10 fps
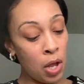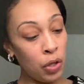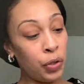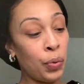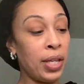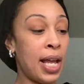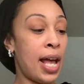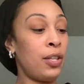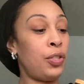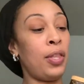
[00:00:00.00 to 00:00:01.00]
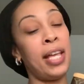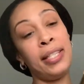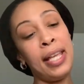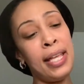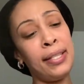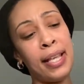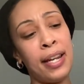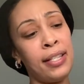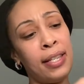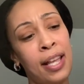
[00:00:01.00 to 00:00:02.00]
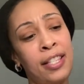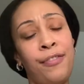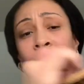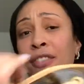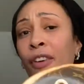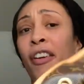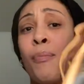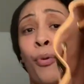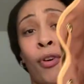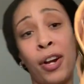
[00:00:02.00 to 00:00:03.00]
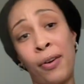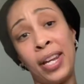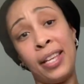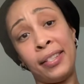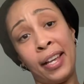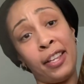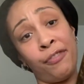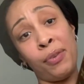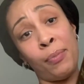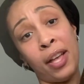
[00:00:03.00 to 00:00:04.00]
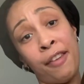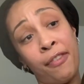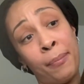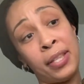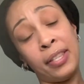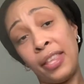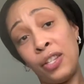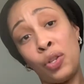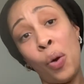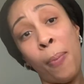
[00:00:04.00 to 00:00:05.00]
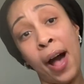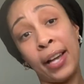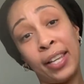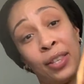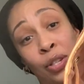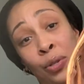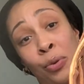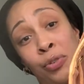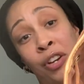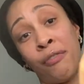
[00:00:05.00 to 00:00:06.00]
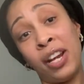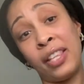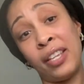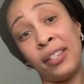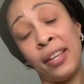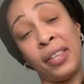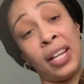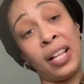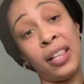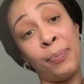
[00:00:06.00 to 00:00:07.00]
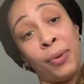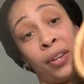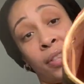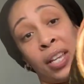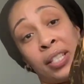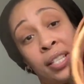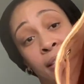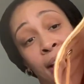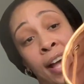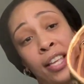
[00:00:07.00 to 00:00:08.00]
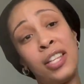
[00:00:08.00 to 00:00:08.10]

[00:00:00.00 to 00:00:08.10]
So yeah, so that's the inside. It's very boring on the inside, if I must say. There's no pocket, there's no D-ring, there's nothing to clip your things inside.